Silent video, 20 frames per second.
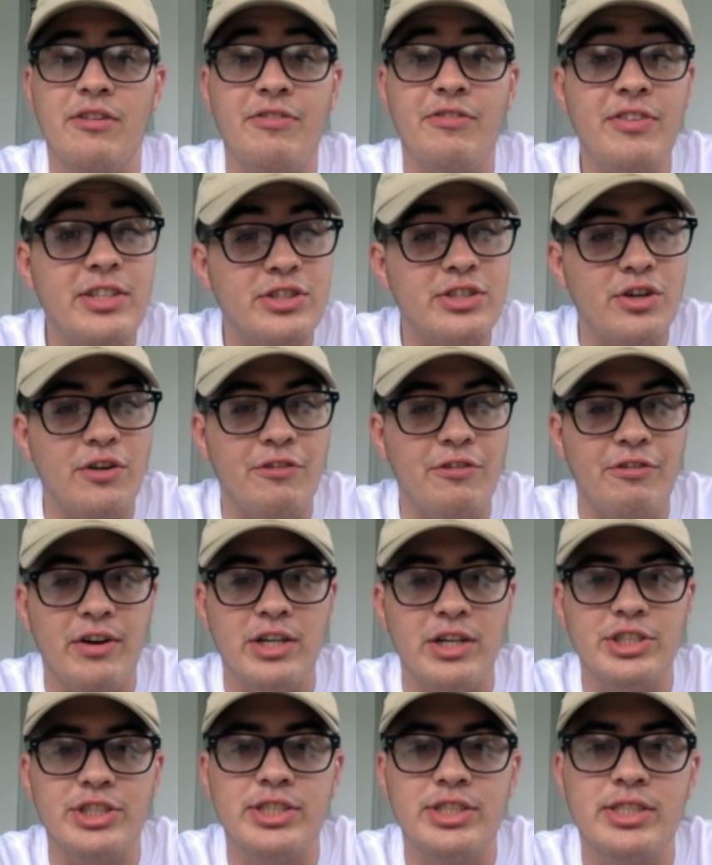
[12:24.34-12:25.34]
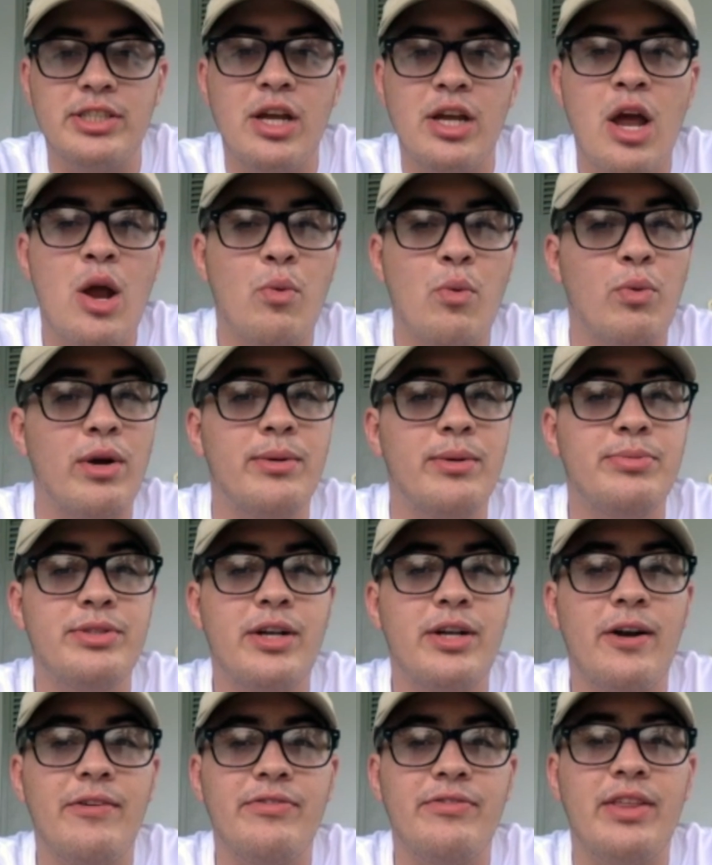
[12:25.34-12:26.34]
physical functions were
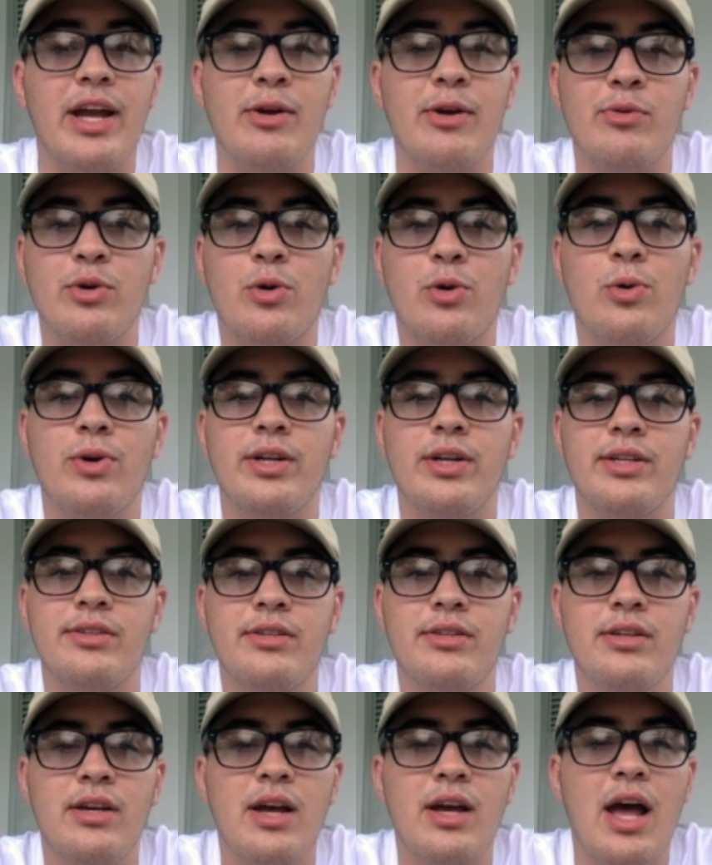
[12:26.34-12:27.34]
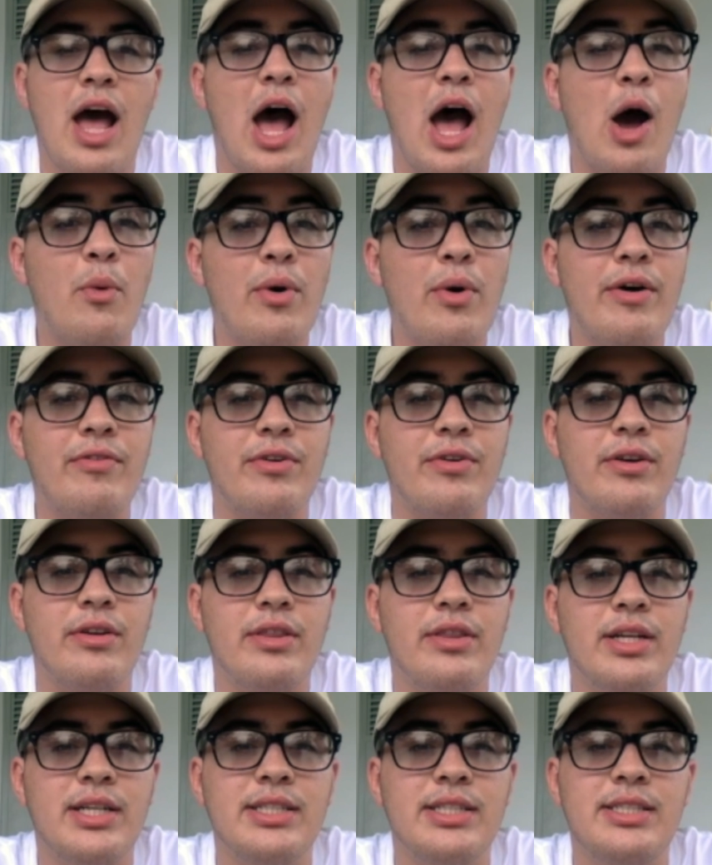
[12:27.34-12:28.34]
observed and recorded. However,
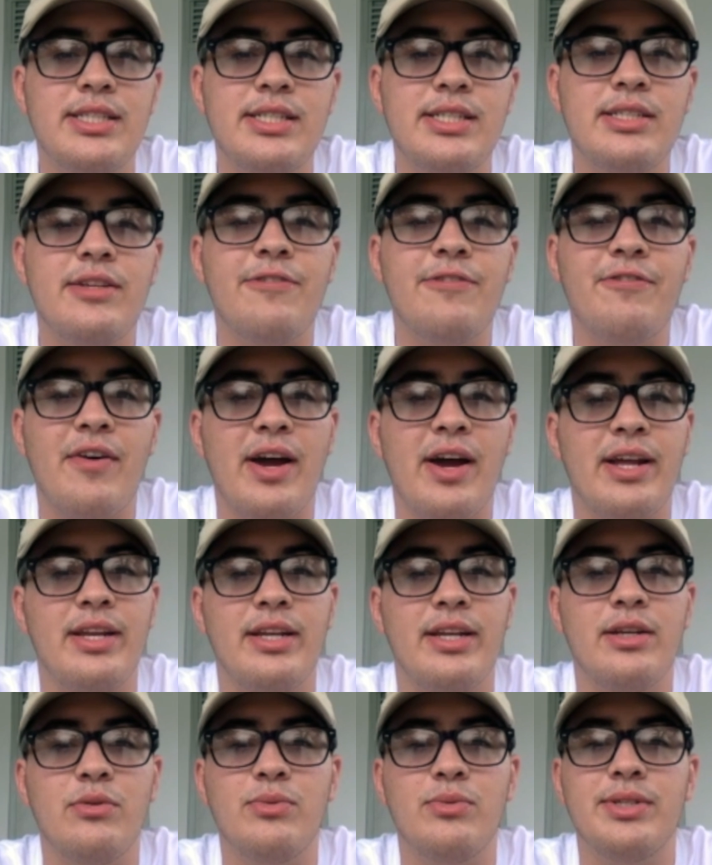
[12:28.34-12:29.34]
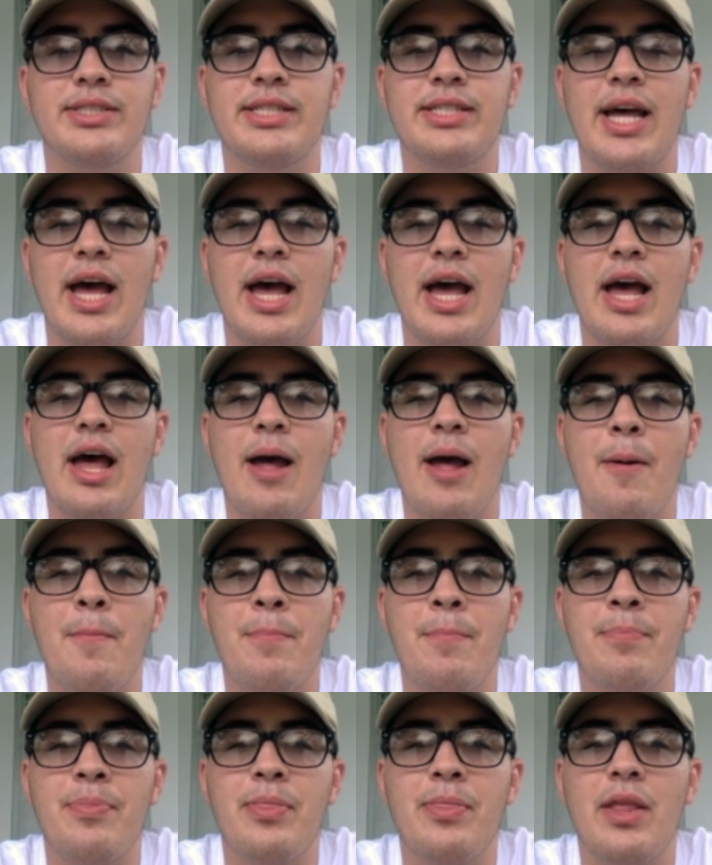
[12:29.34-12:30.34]
the consistent finding was that,
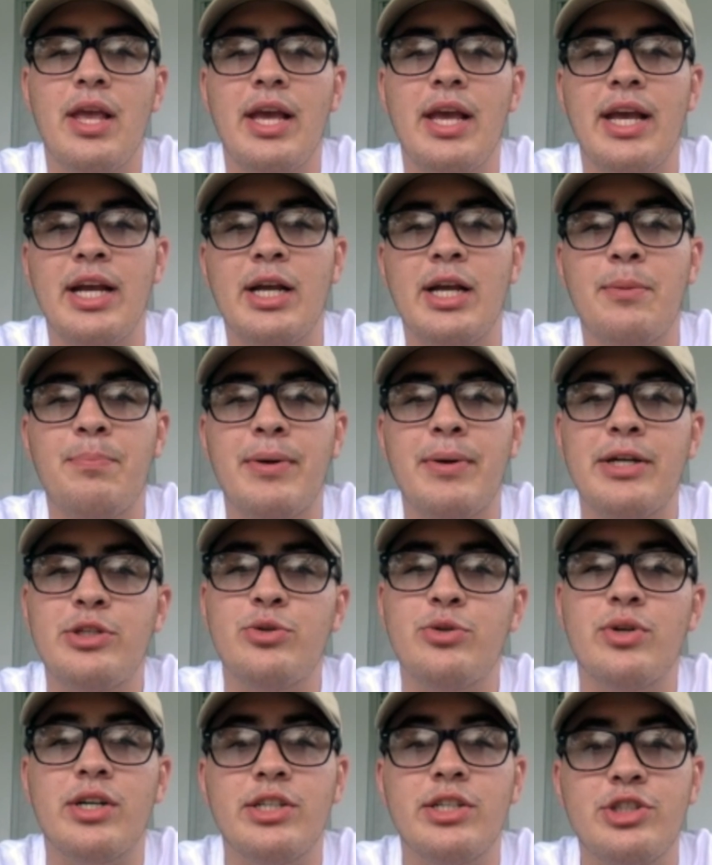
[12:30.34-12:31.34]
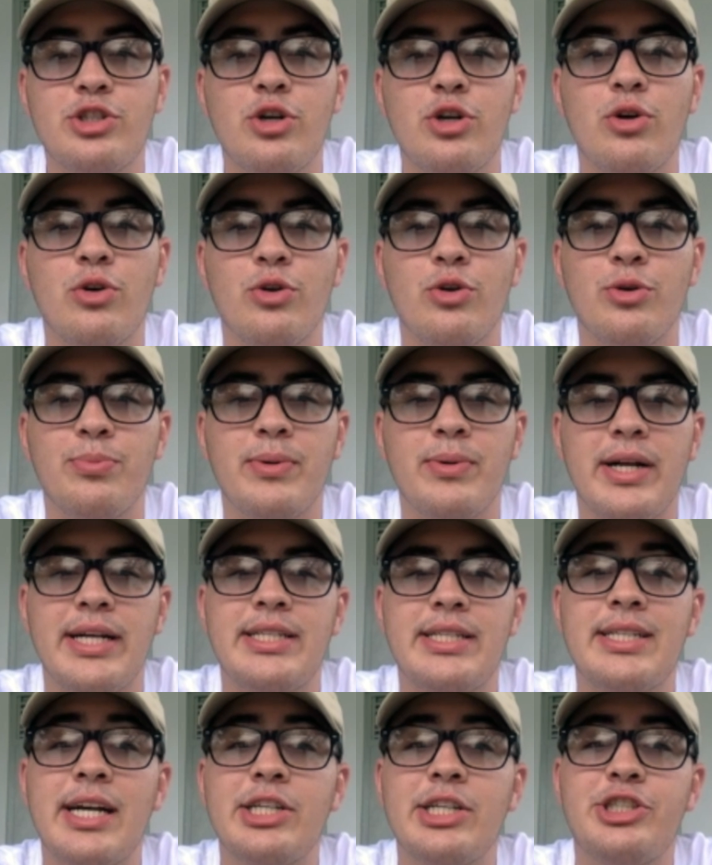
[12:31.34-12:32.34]
in compared to a control group, a
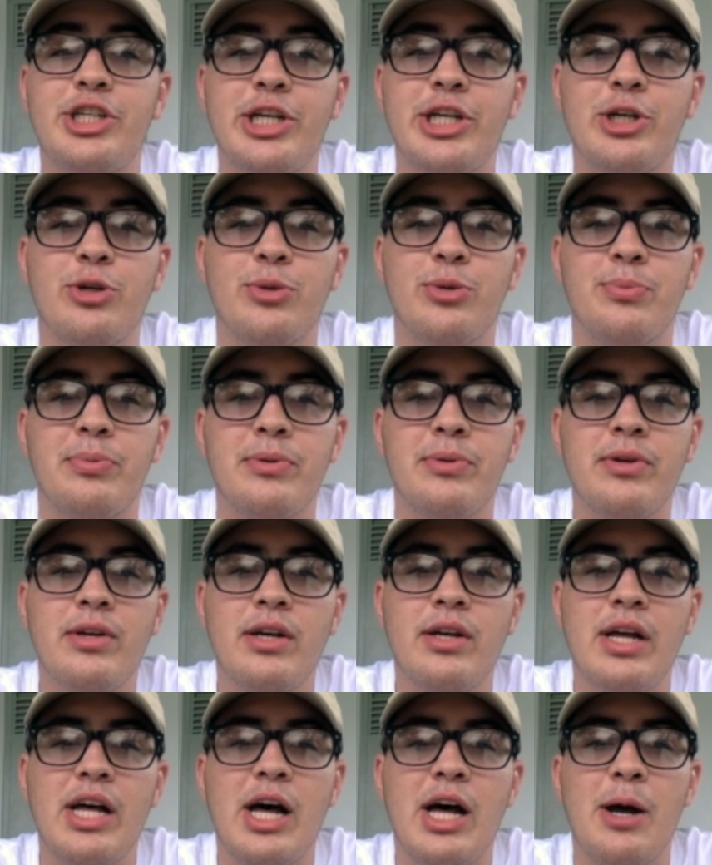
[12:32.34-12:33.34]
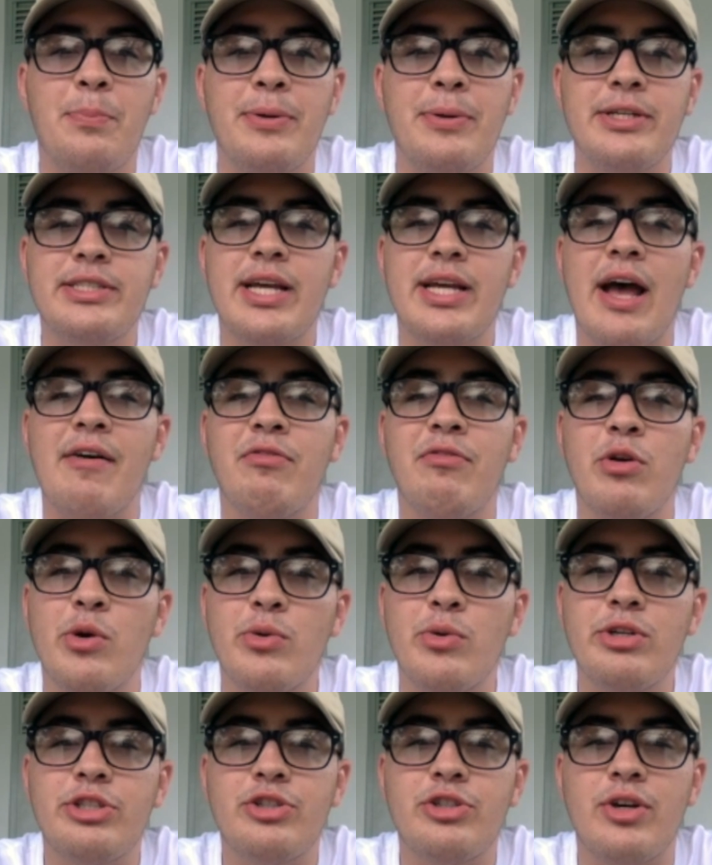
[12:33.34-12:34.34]
Tai Chi group appeared to have
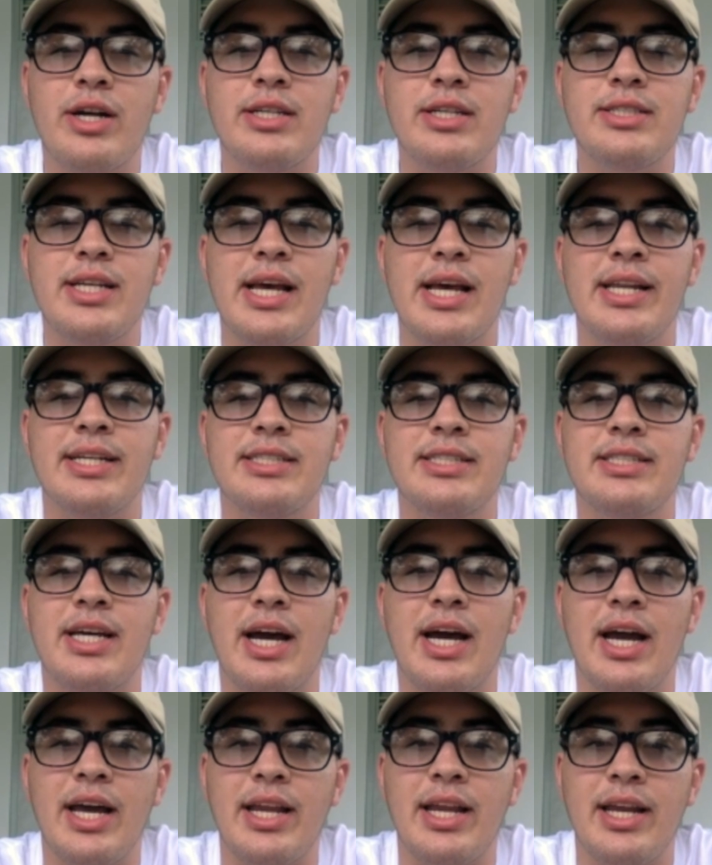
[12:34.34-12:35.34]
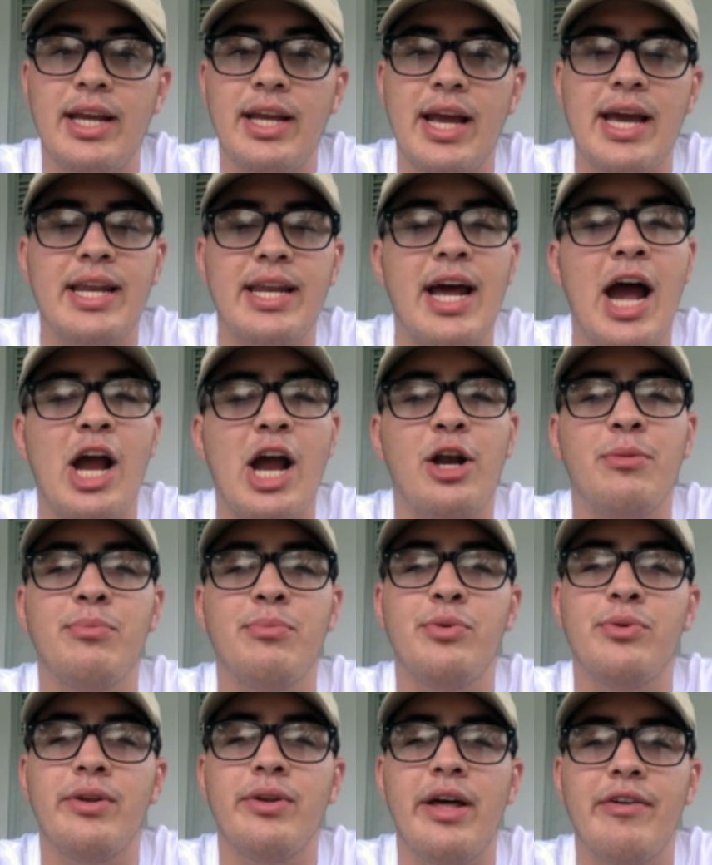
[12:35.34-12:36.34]
lower stress and anxiety and higher
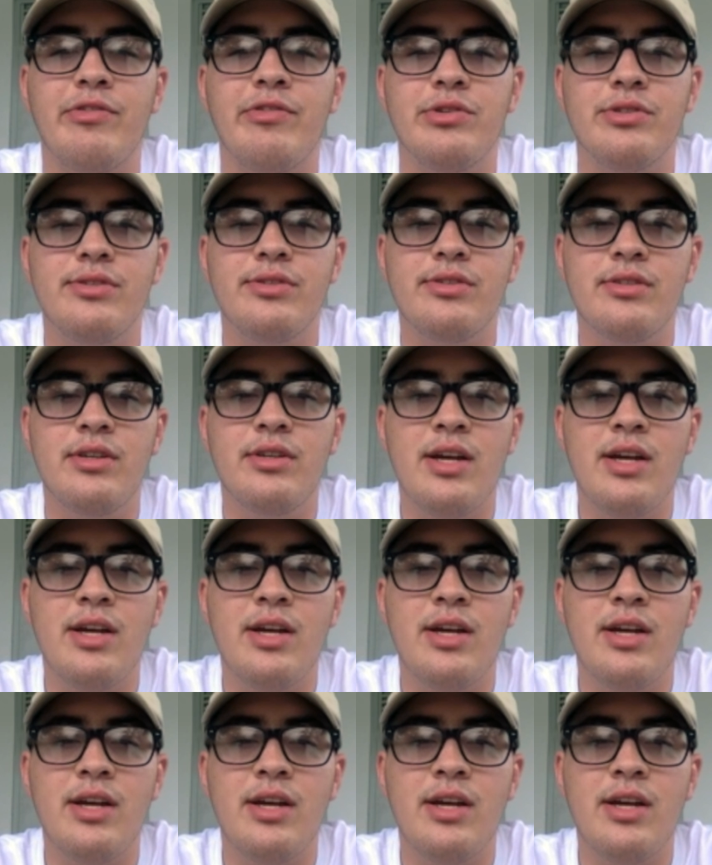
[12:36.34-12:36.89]
mood levels.